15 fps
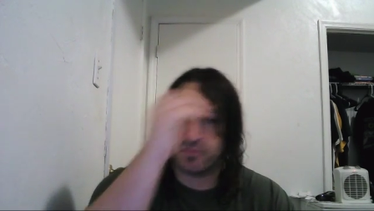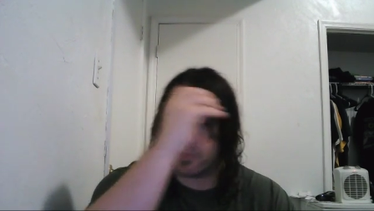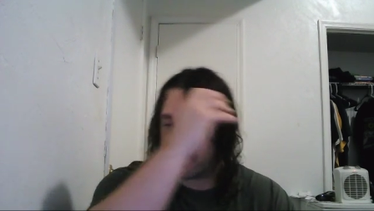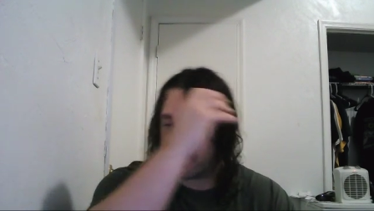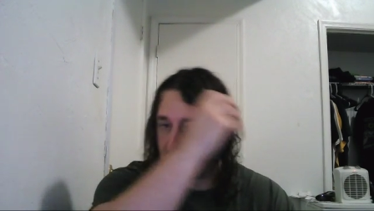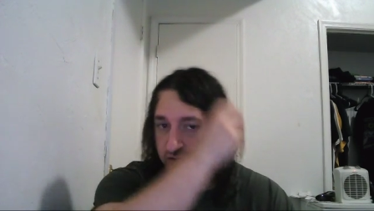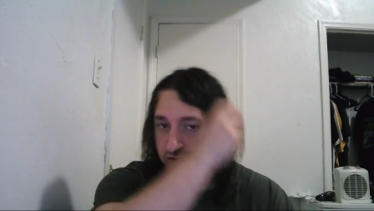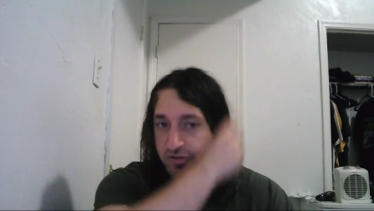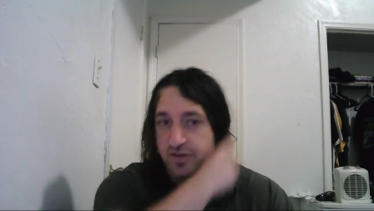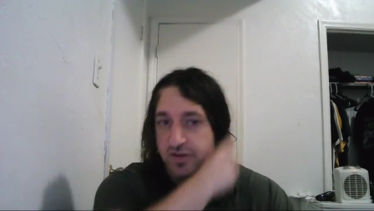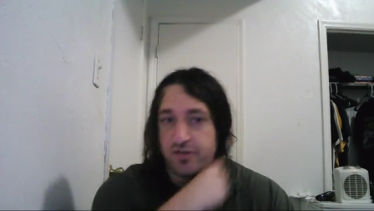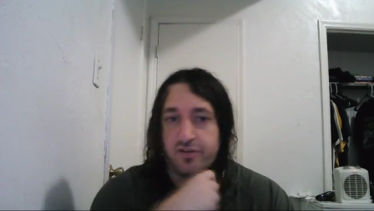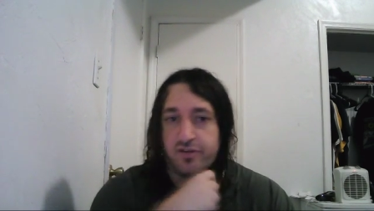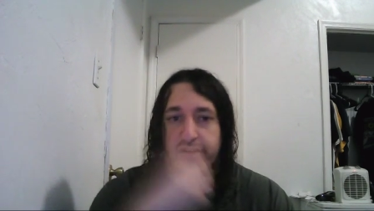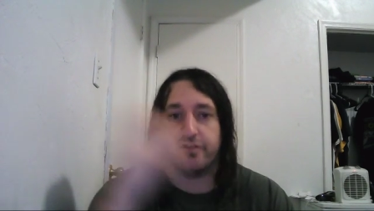Can you take
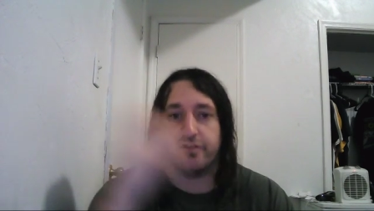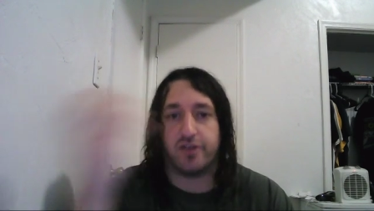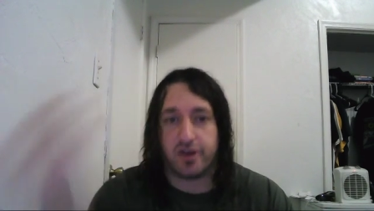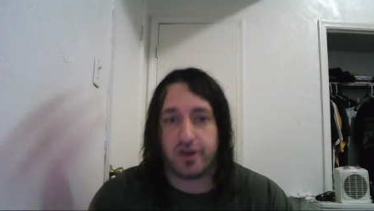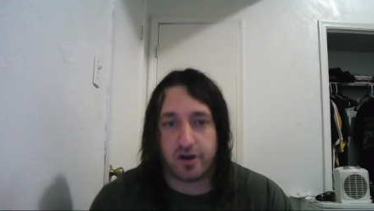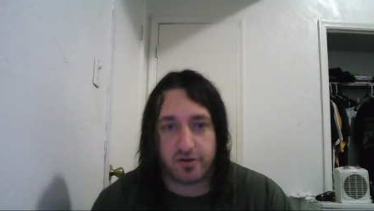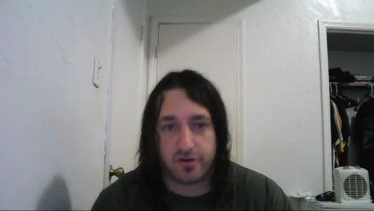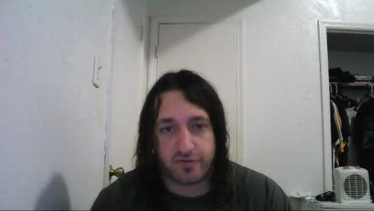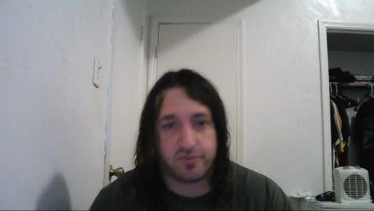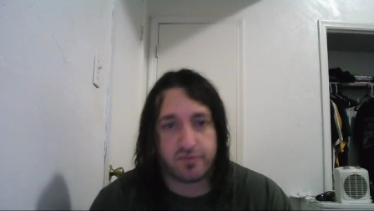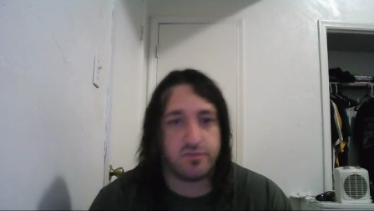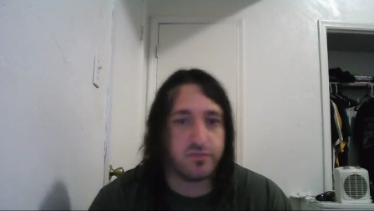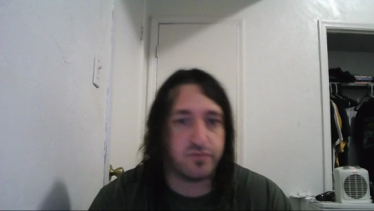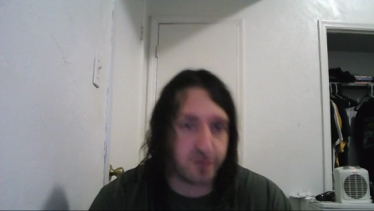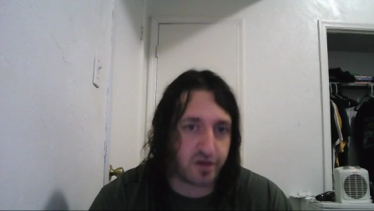an entire day off?
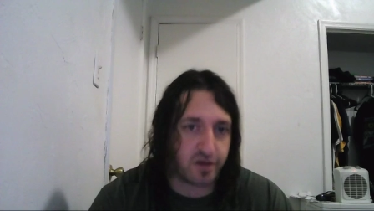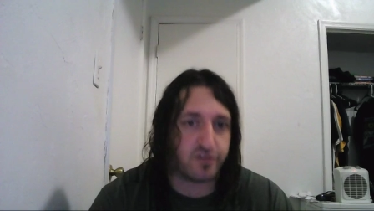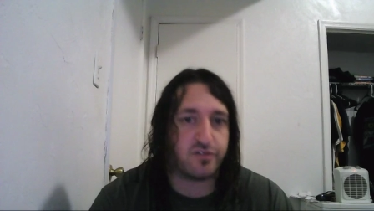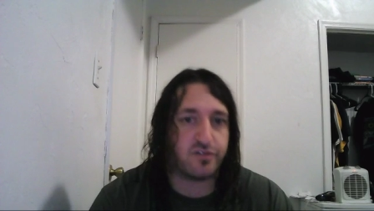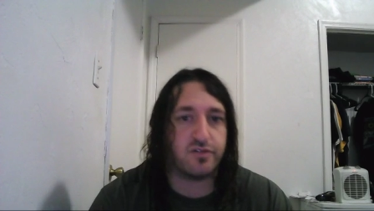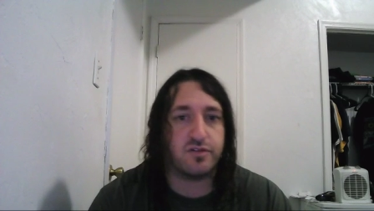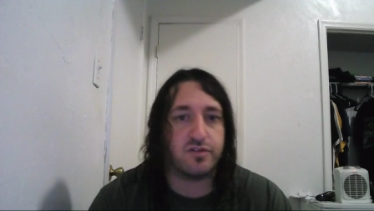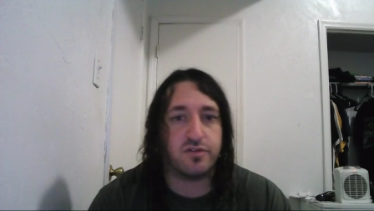Yes.